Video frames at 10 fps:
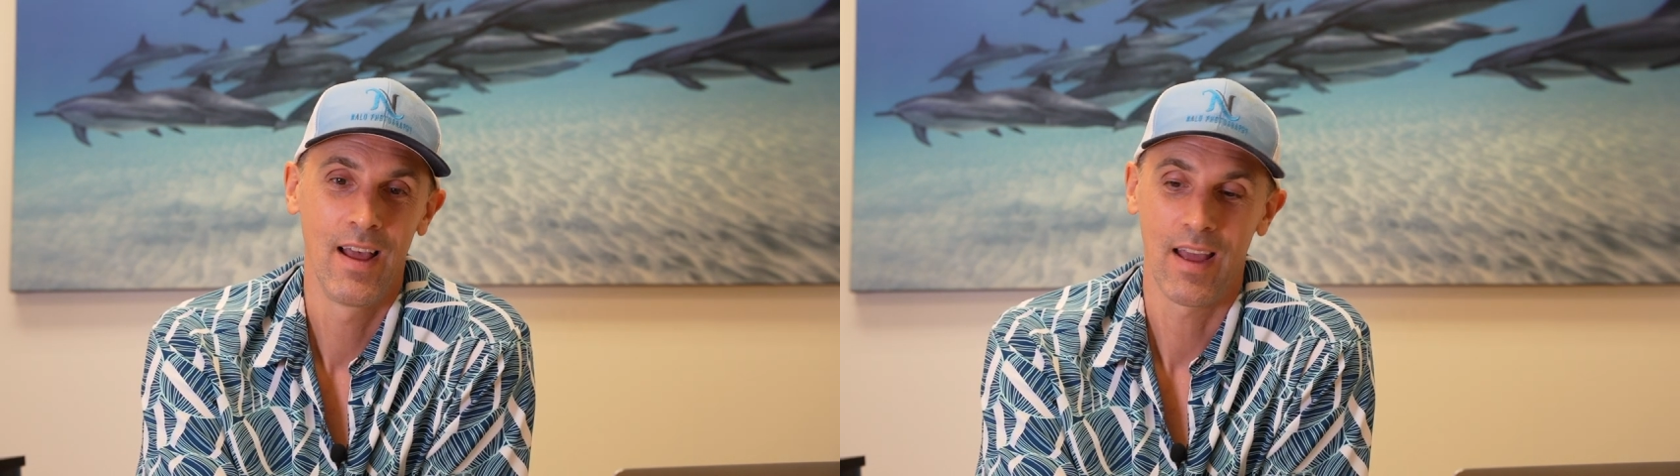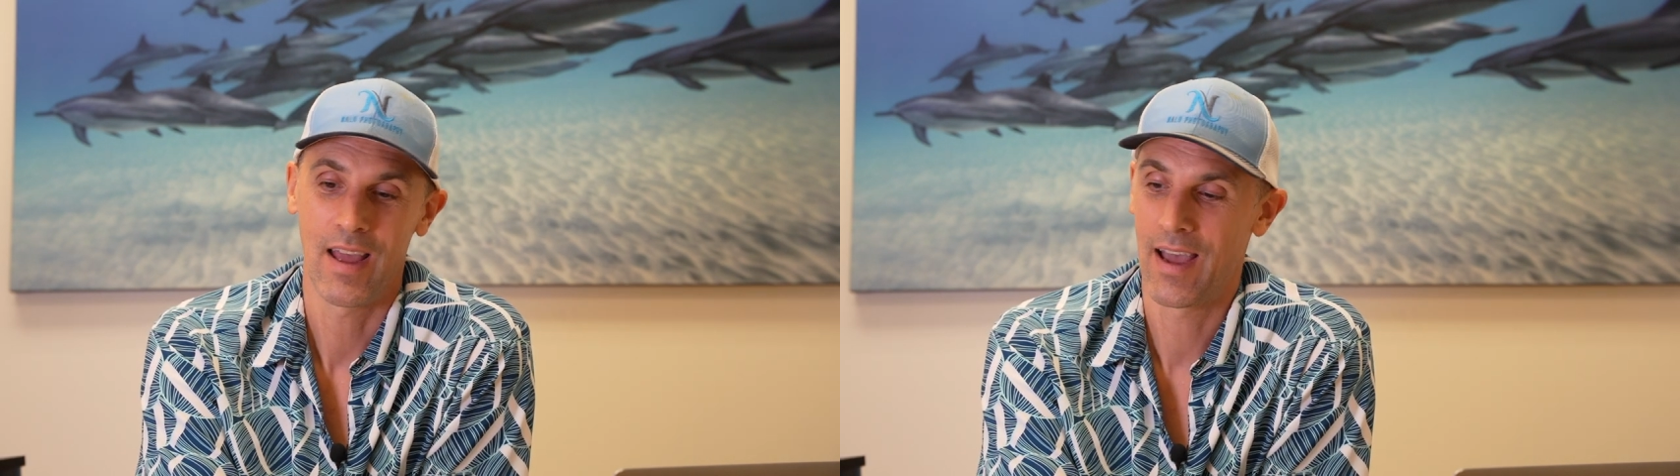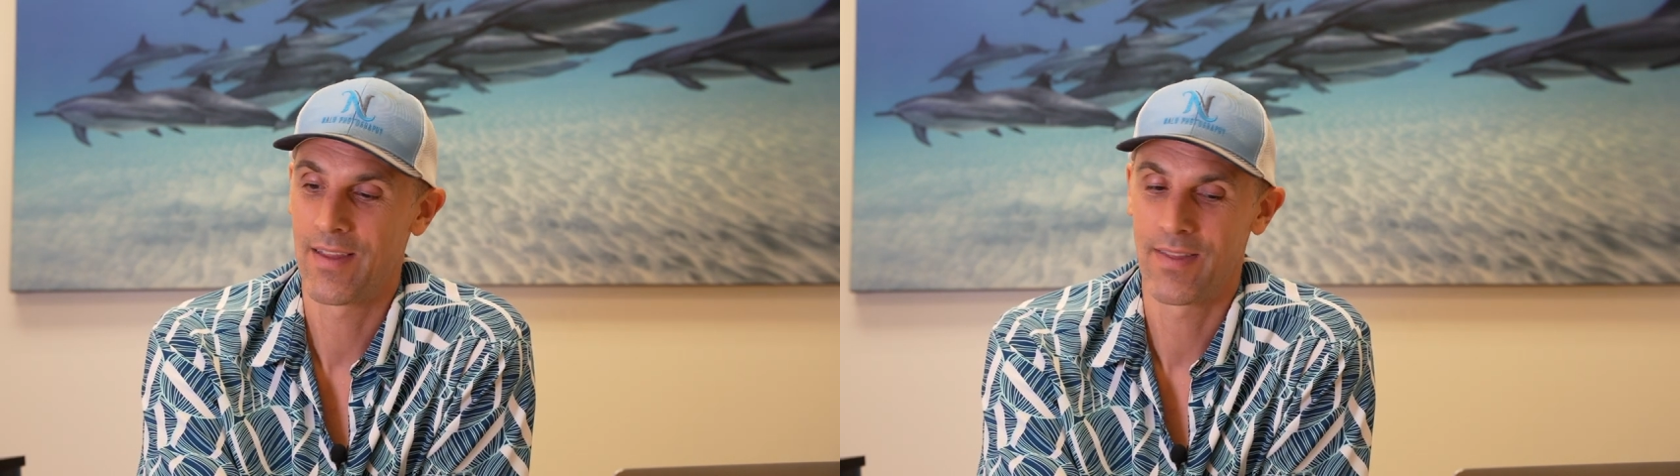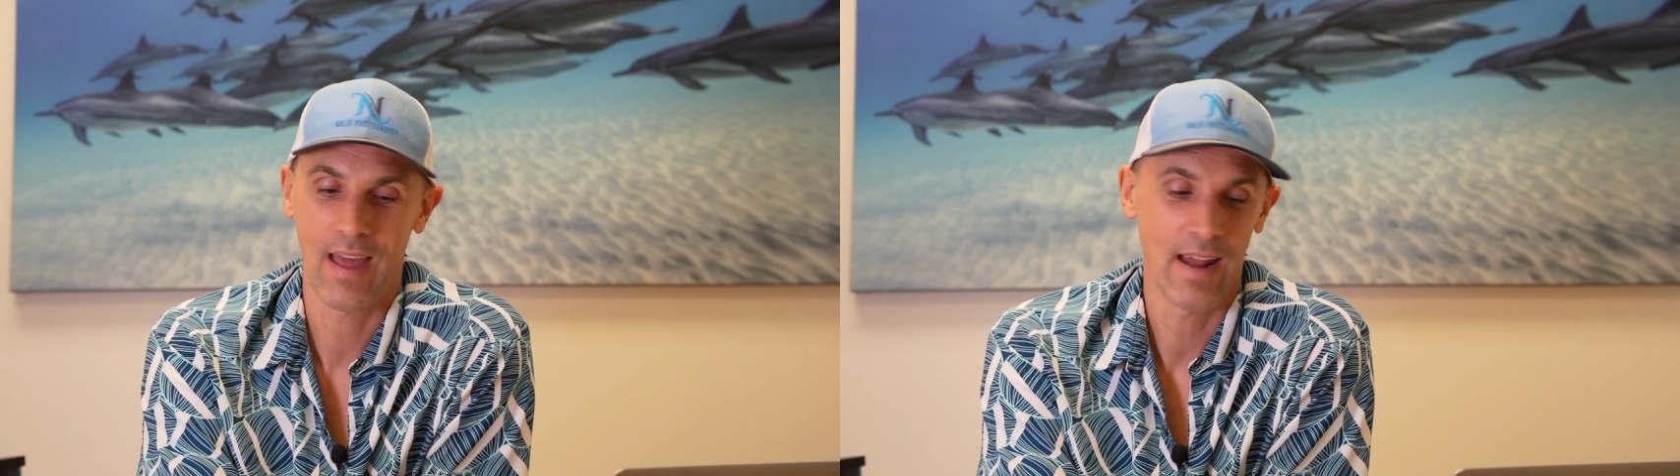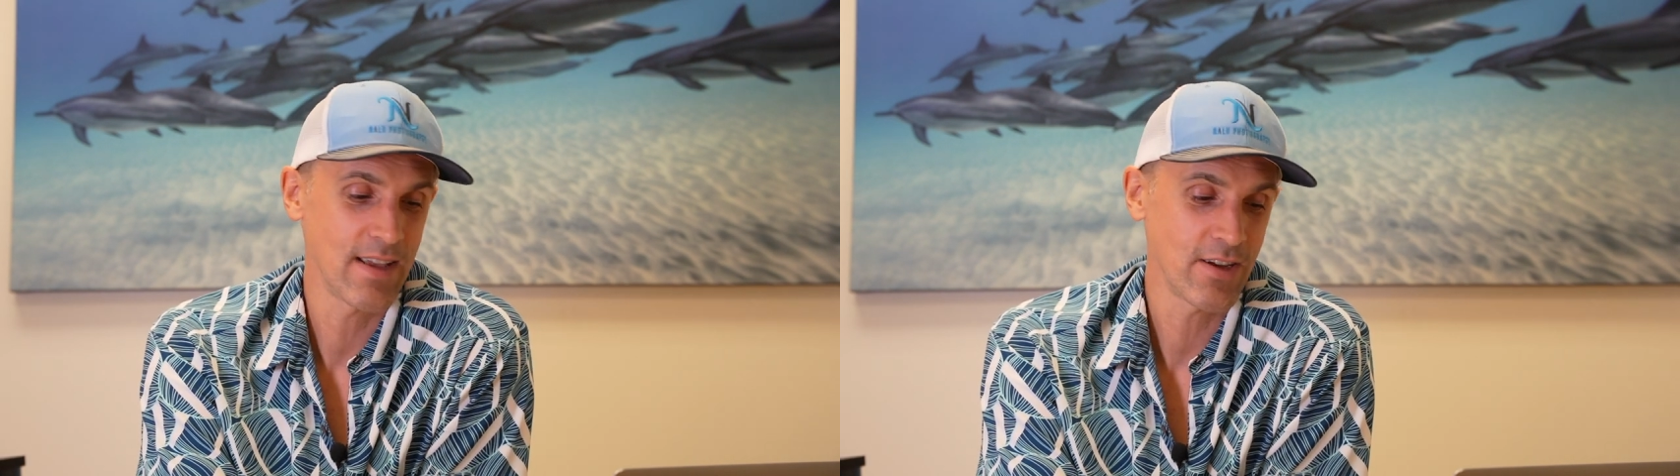And
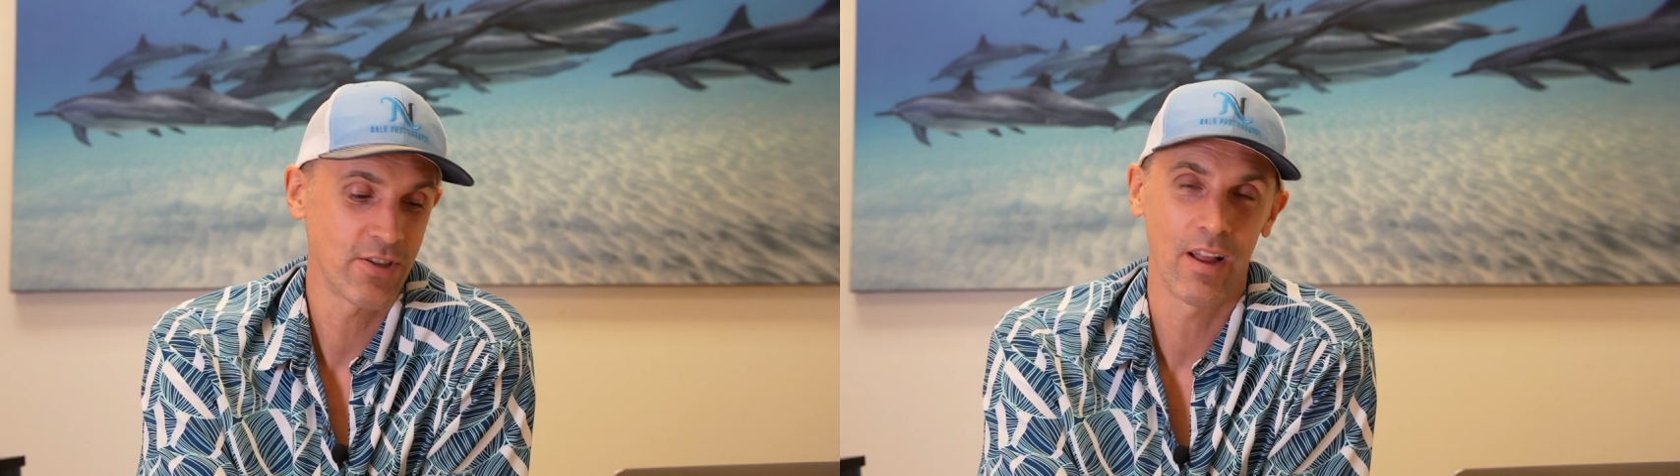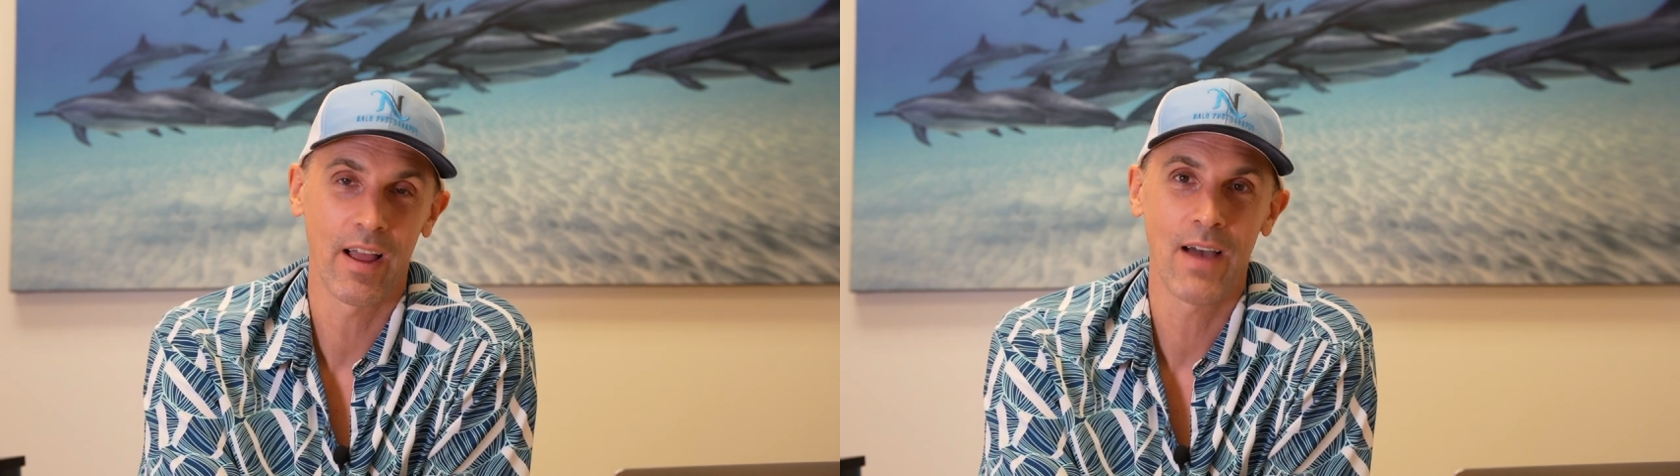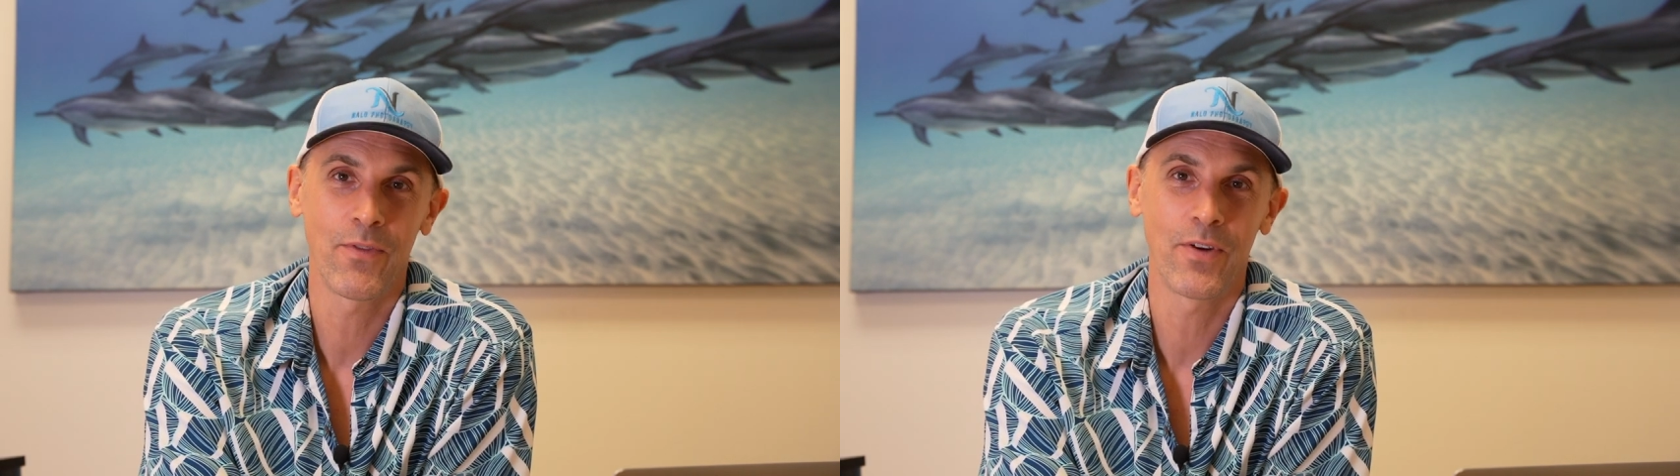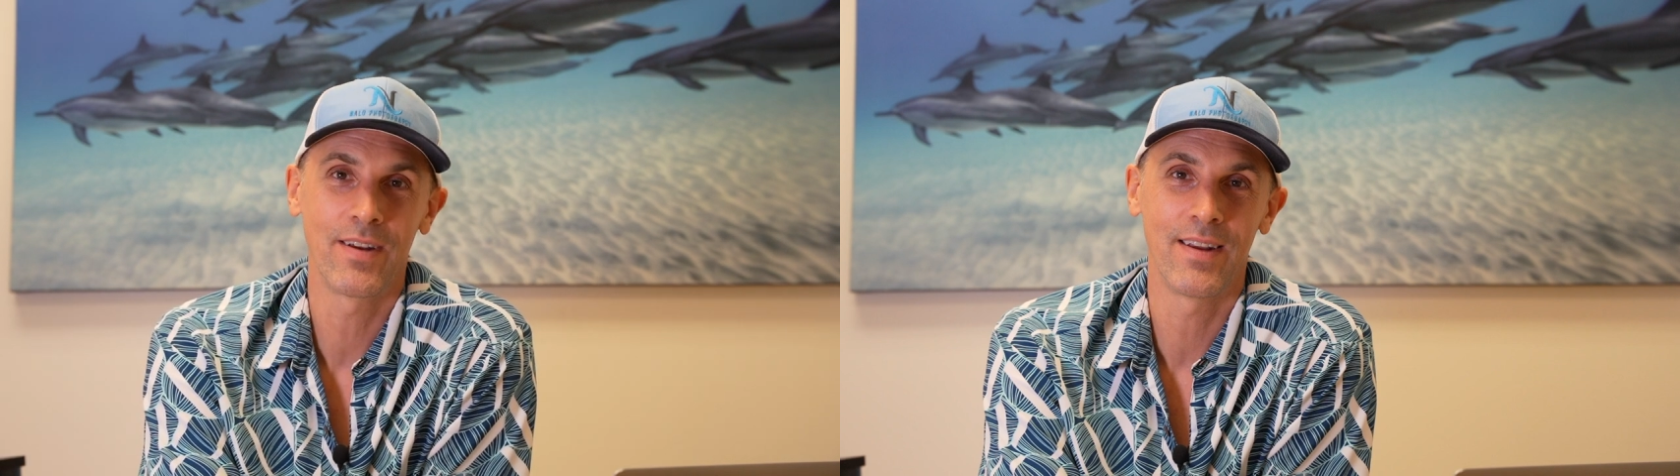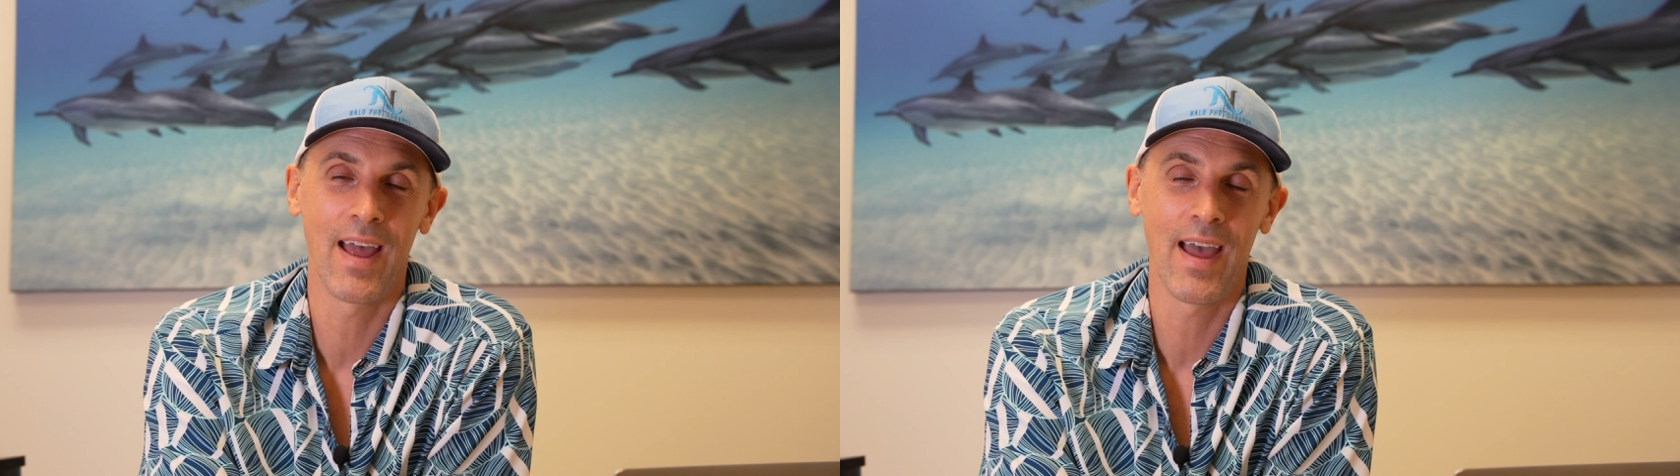that is actually all I have for you
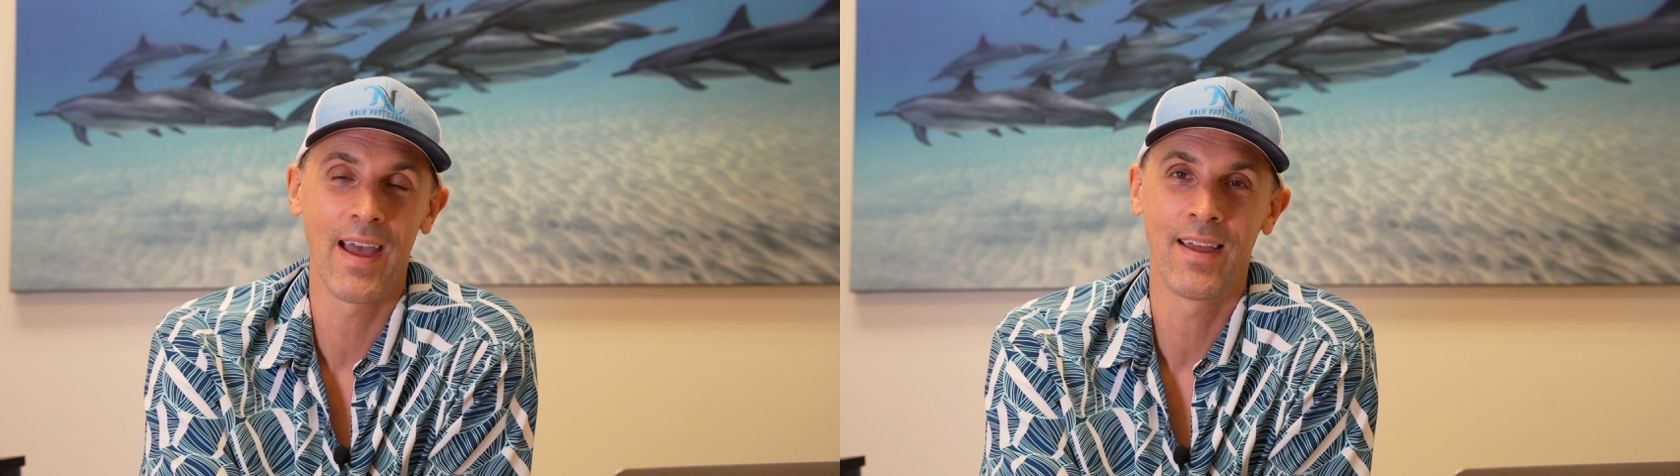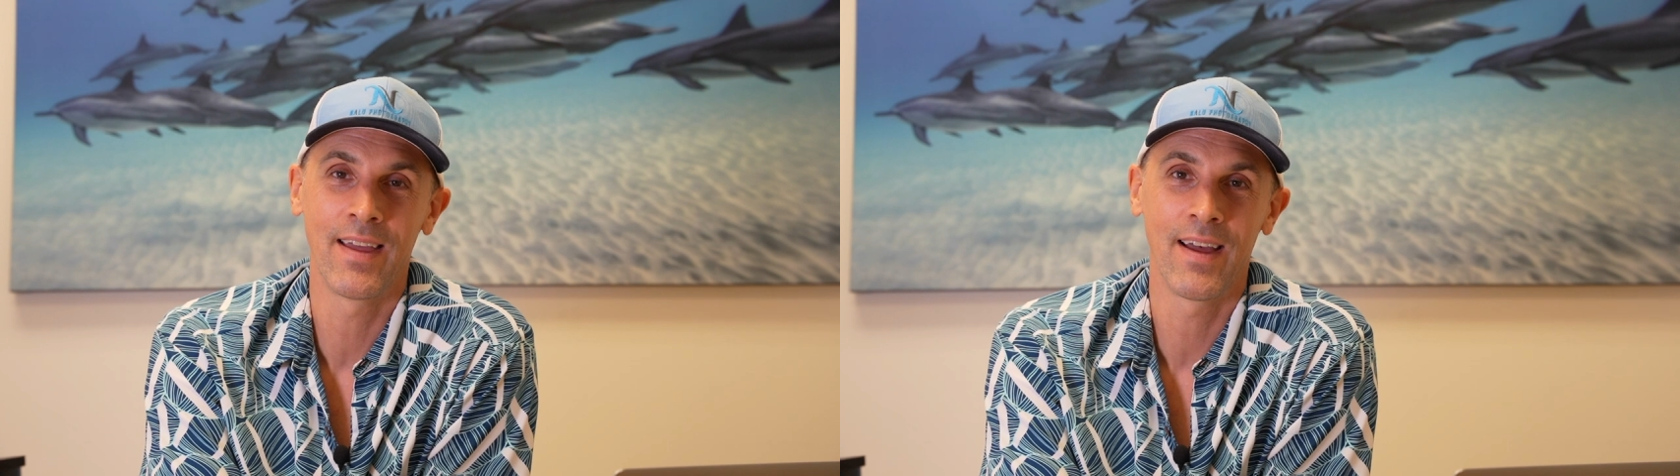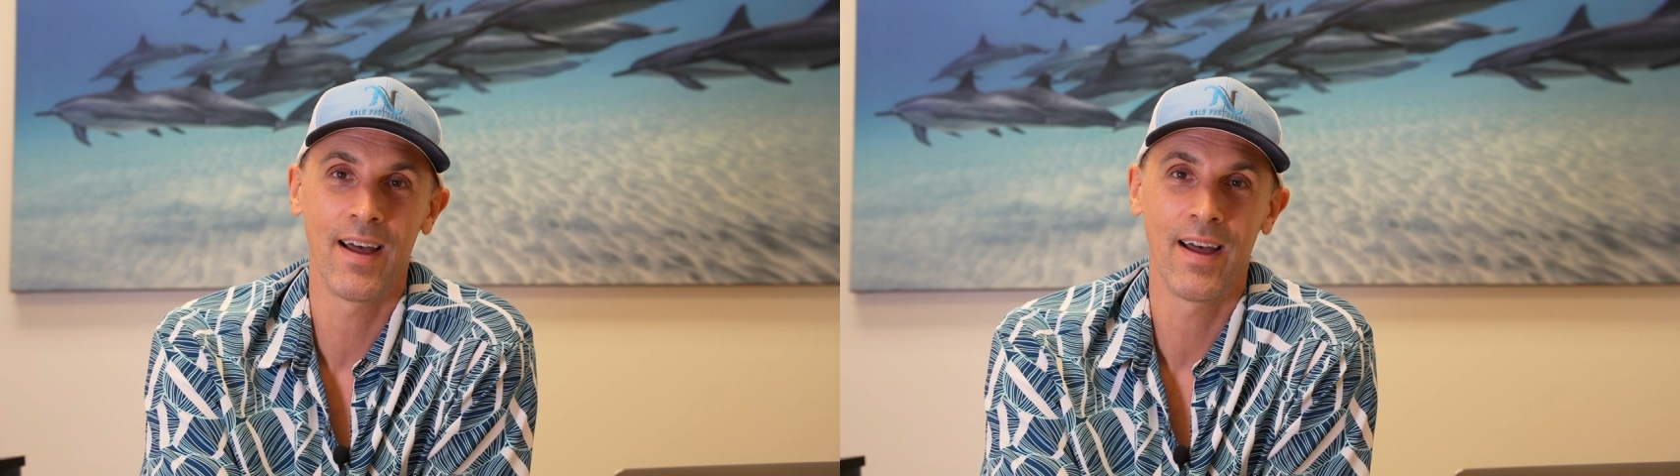today.